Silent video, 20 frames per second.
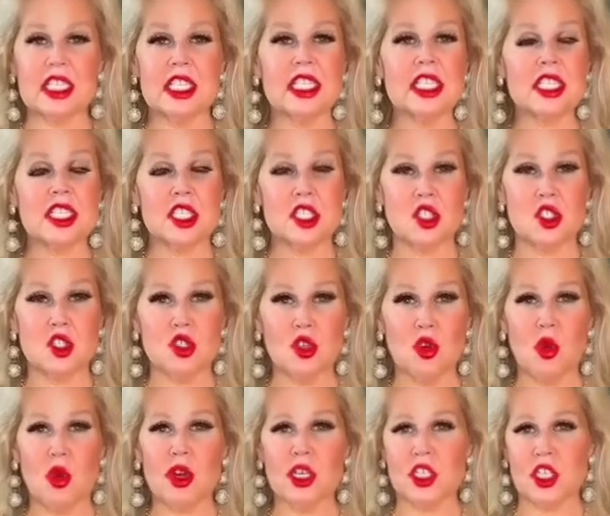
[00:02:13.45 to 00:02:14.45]
This is
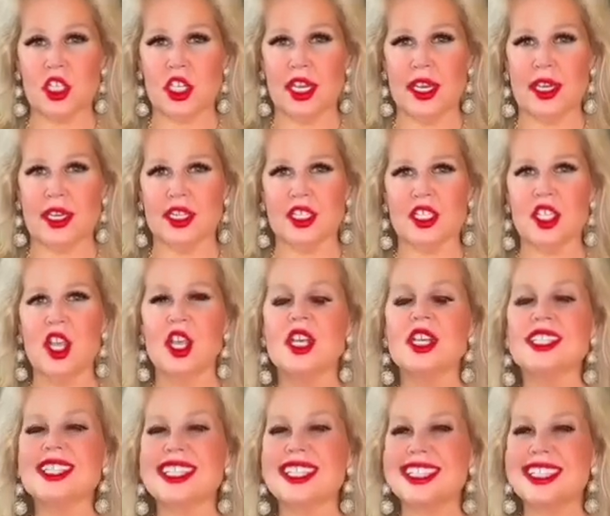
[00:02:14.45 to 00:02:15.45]
your chance
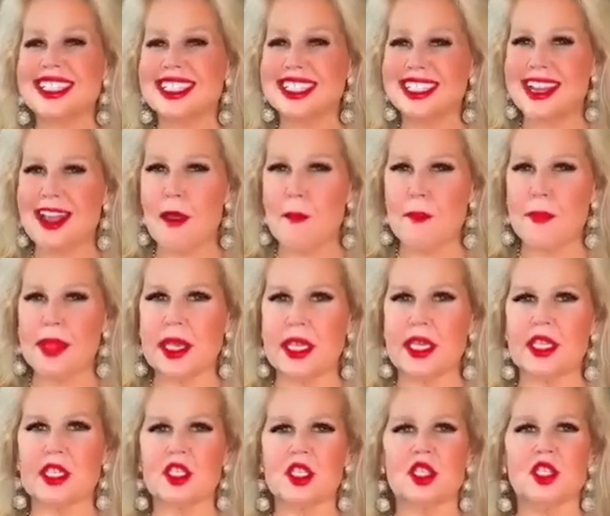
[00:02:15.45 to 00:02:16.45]
to step
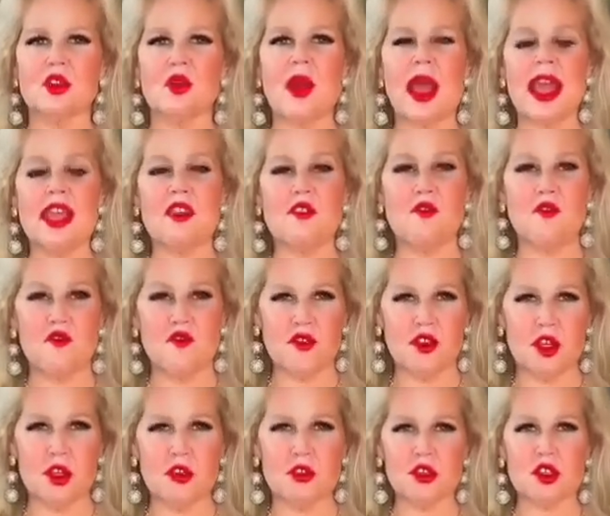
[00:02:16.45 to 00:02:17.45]
into a
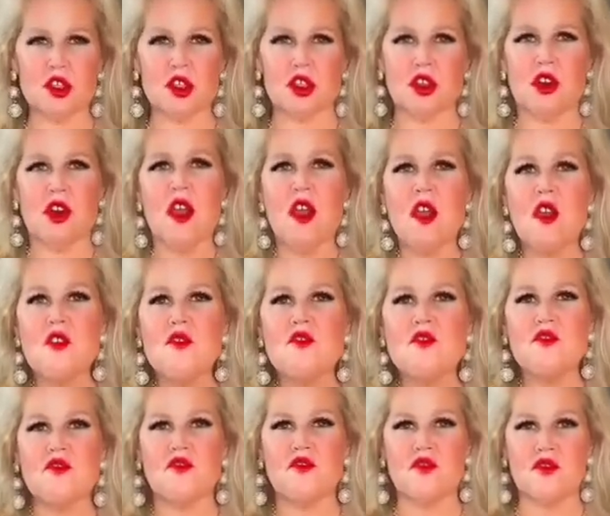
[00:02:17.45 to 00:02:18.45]
future
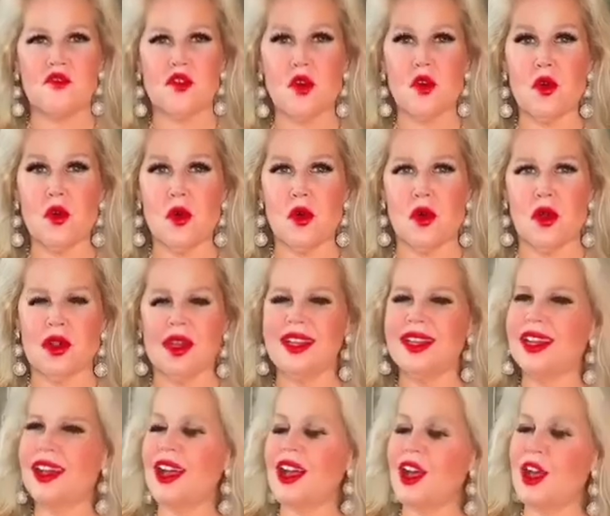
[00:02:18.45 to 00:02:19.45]
full
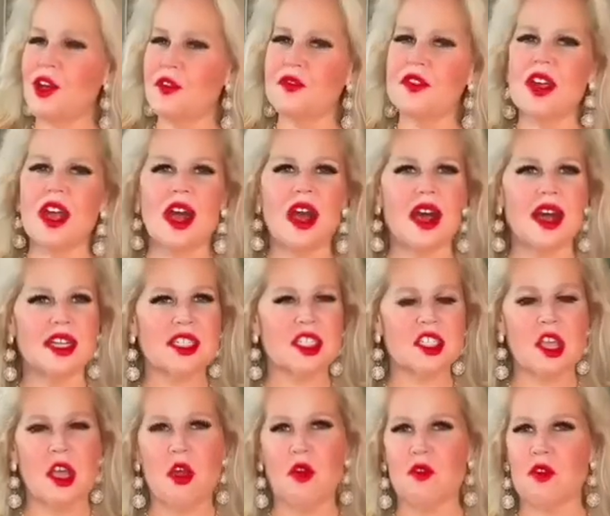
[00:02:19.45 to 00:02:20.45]
of God's
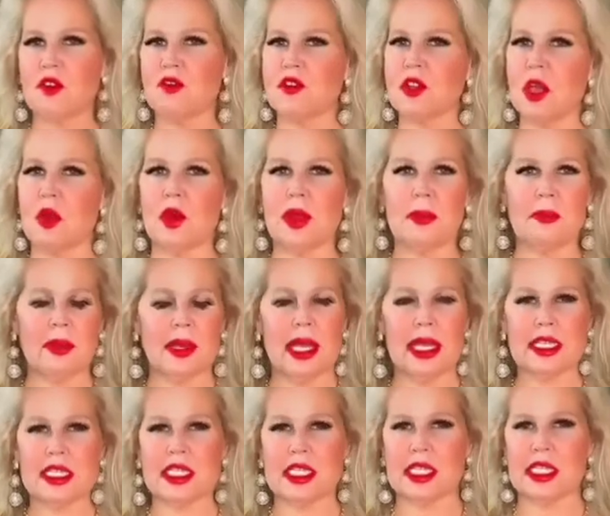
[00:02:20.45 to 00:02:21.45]
overflowing
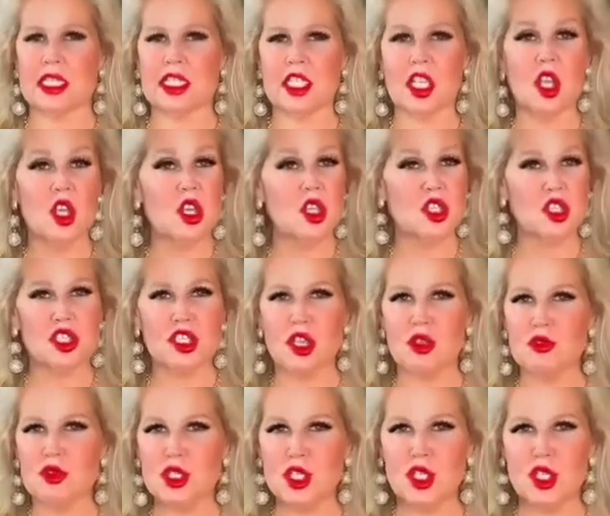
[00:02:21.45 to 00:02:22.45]
blessings. So
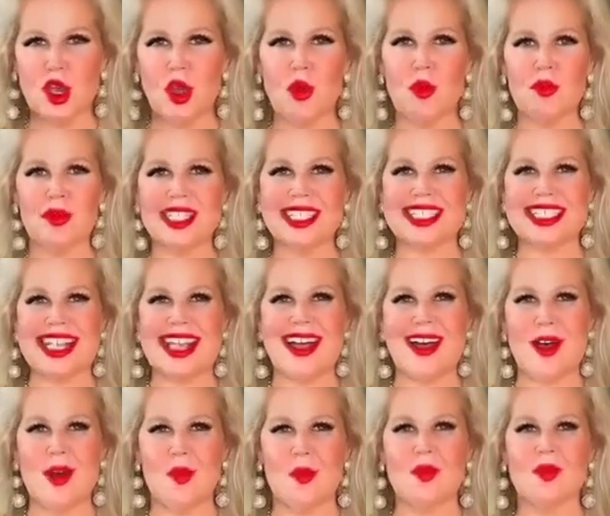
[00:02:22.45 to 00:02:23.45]
don't miss
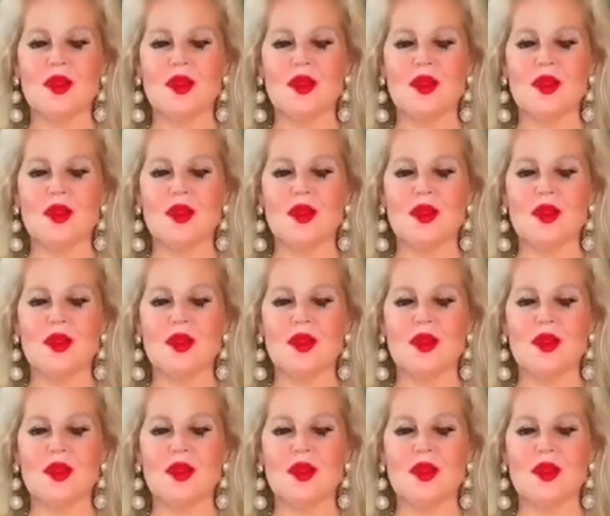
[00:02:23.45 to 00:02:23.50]
out.